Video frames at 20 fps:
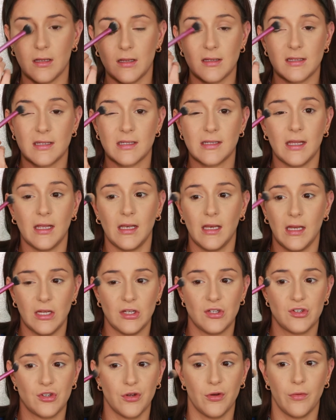skin
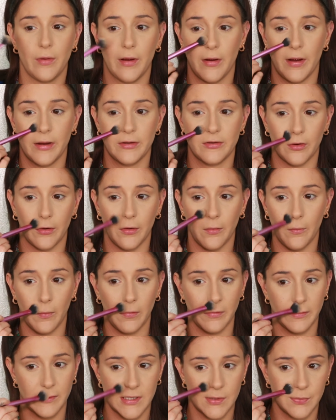issue where I don't
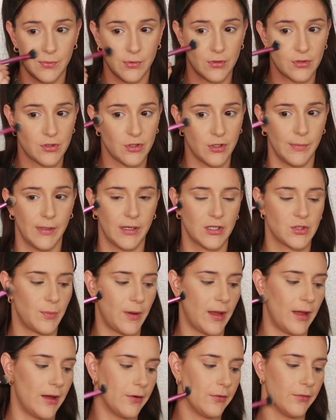want to put too much
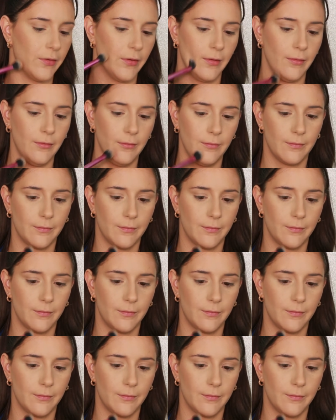powder on.